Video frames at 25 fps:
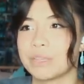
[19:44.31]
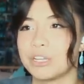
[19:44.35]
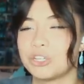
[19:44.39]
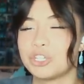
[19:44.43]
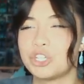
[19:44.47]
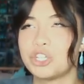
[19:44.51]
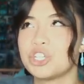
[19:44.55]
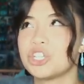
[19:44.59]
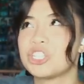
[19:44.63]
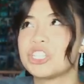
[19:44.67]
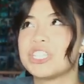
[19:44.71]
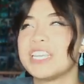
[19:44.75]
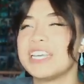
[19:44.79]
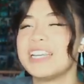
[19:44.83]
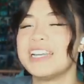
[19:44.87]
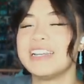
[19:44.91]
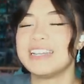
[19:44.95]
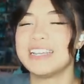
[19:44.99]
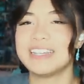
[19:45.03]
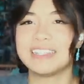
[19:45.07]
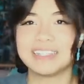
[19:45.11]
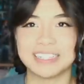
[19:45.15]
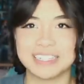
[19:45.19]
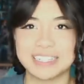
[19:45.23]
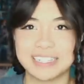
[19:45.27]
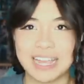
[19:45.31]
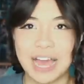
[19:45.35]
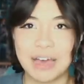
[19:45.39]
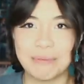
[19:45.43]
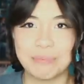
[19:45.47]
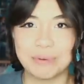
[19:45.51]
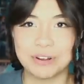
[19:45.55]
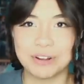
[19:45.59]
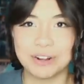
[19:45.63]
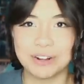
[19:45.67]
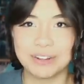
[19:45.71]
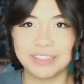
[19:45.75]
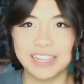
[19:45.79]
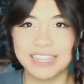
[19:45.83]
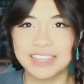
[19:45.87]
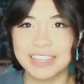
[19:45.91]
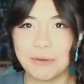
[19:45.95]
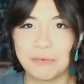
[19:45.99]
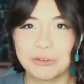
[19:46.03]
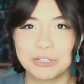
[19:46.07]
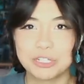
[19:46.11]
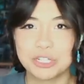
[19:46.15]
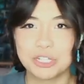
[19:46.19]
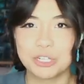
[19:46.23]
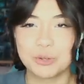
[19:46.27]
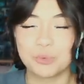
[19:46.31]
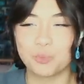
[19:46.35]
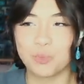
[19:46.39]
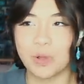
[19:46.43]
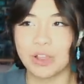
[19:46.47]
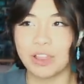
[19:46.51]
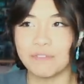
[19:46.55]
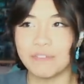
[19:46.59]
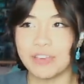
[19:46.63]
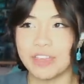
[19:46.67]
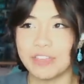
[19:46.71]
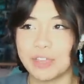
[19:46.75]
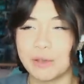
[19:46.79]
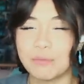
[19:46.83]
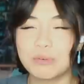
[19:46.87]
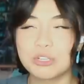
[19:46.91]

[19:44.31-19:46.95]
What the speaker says: She just didn't need to stab her. Like, that was just irrelevant.